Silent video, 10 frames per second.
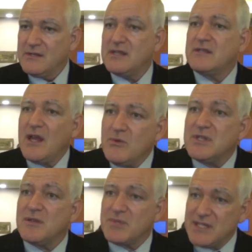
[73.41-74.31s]
The
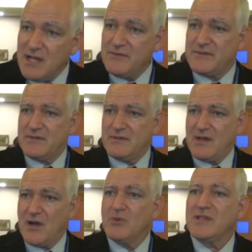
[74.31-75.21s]
terrorists themselves
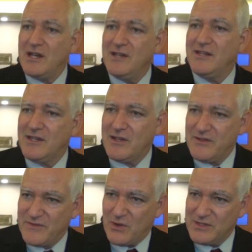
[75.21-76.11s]
are on the learning
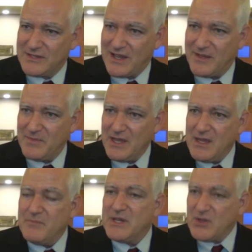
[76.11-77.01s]
curve all the time,
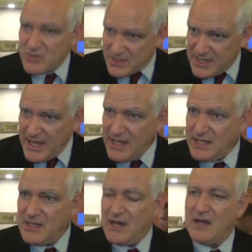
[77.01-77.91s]
because
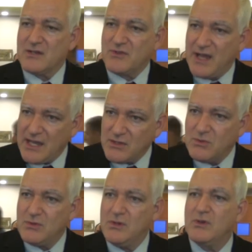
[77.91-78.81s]
they are trying
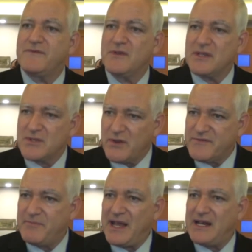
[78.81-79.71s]
to look for the
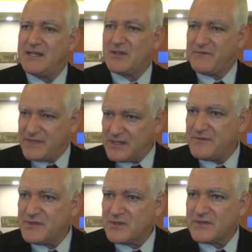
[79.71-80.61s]
soft bellies of the
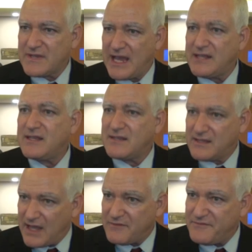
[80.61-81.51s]
different societies
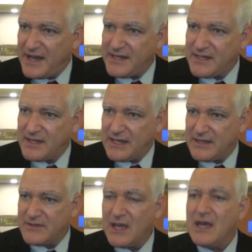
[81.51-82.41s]
that they are fighting
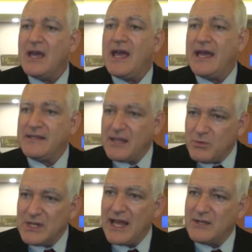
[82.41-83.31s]
against, and
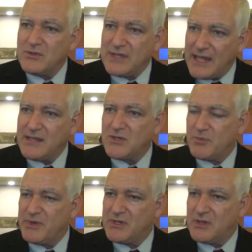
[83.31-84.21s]
they would like to take
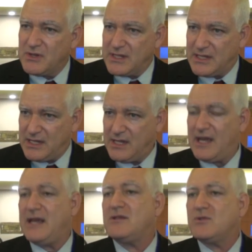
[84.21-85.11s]
this
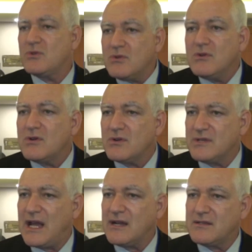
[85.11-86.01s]
opportunity and to
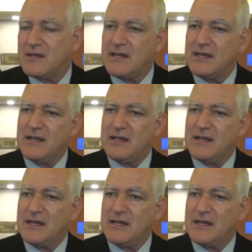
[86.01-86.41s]
conduct